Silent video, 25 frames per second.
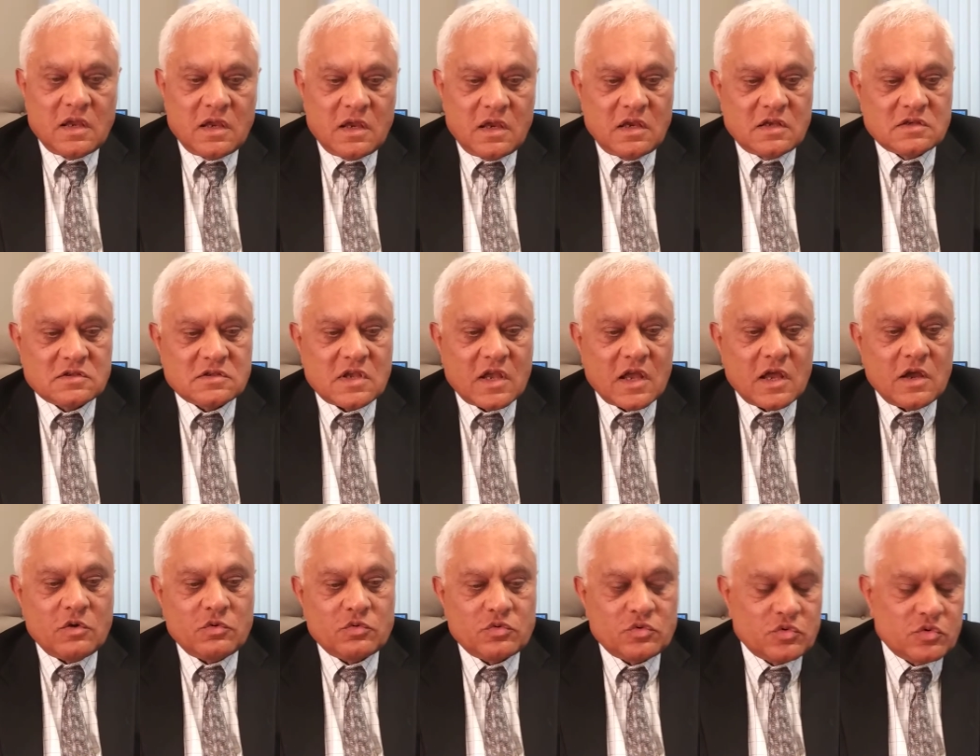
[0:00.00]
is
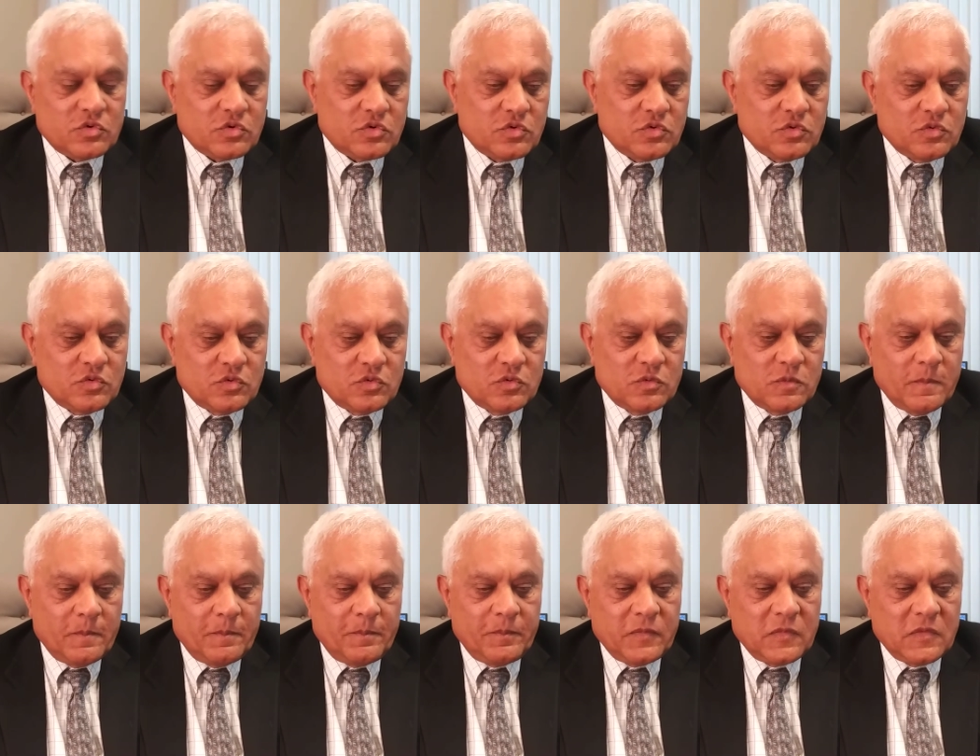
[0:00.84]
how to
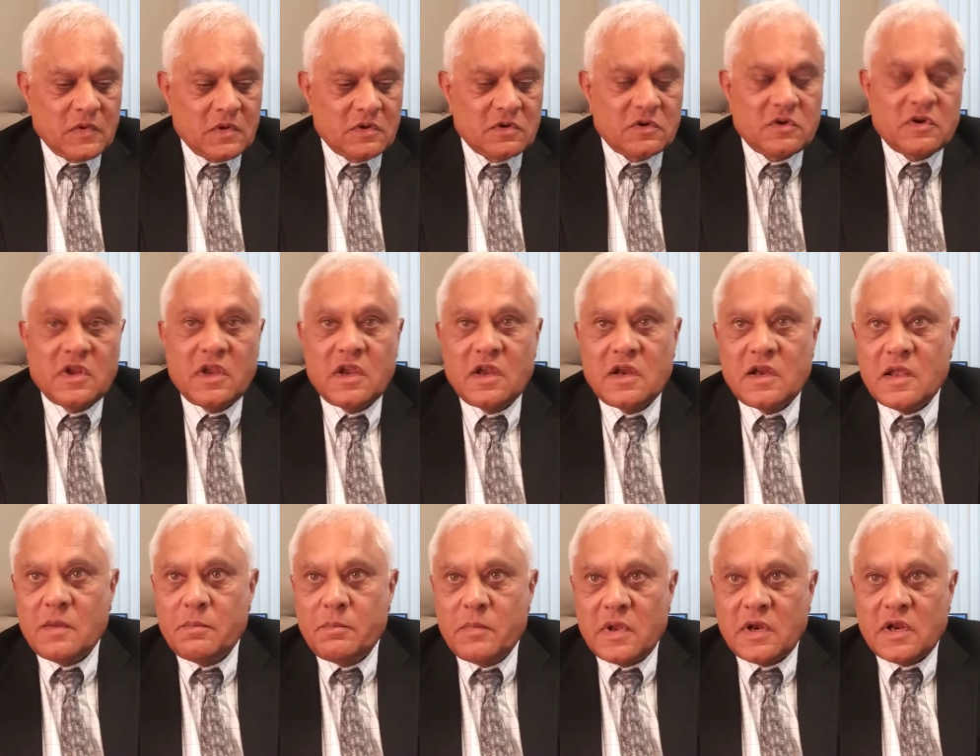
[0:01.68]
read
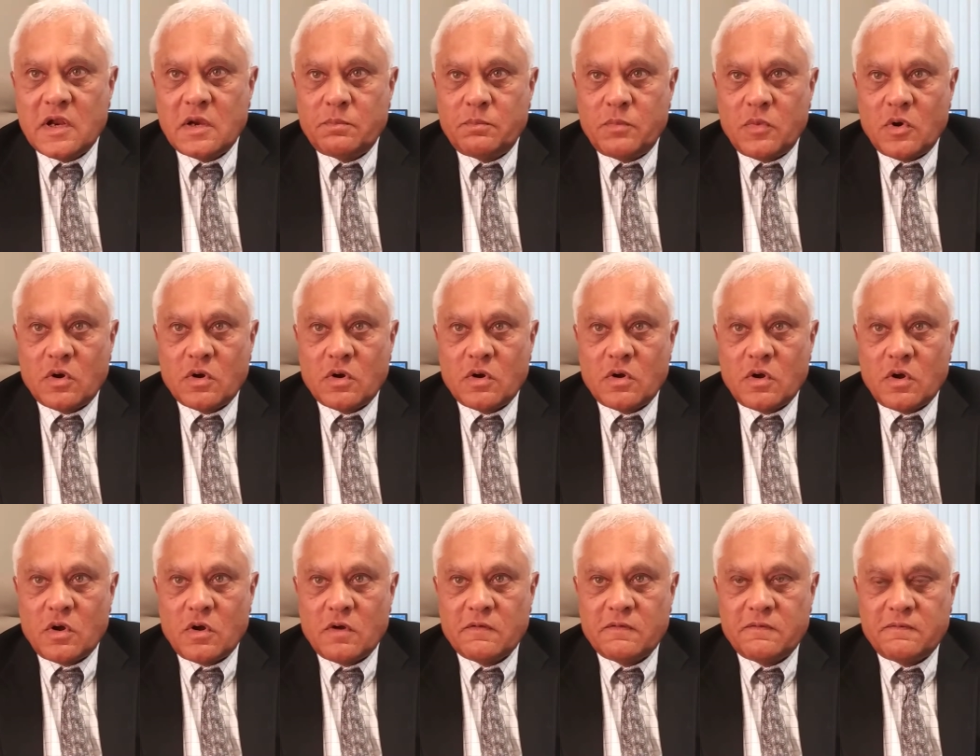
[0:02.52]
a minute book
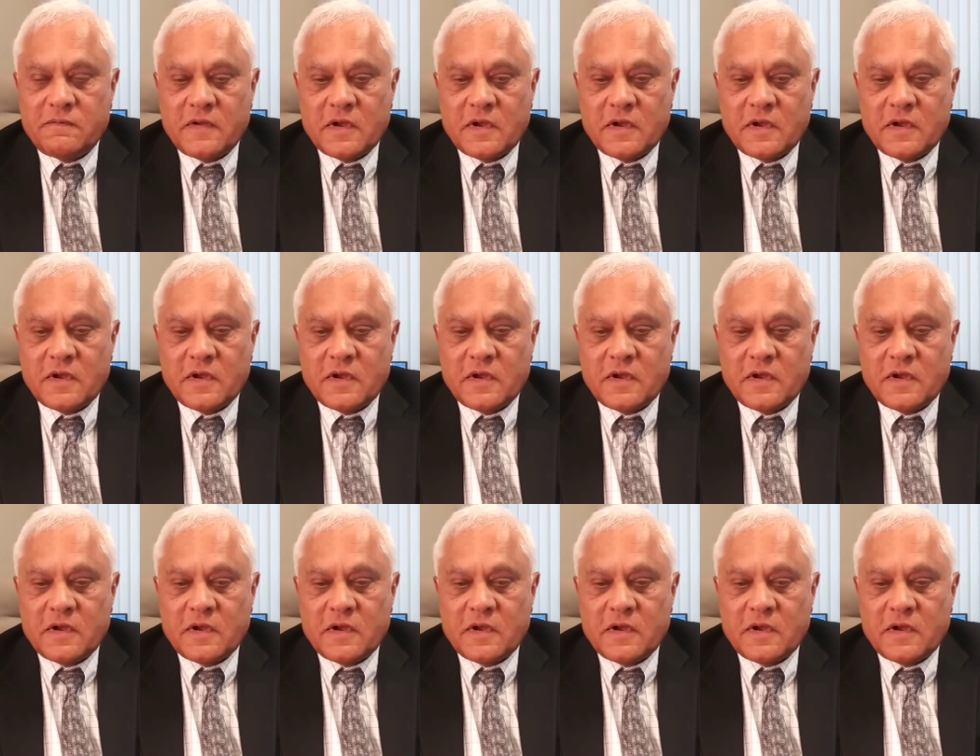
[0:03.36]
of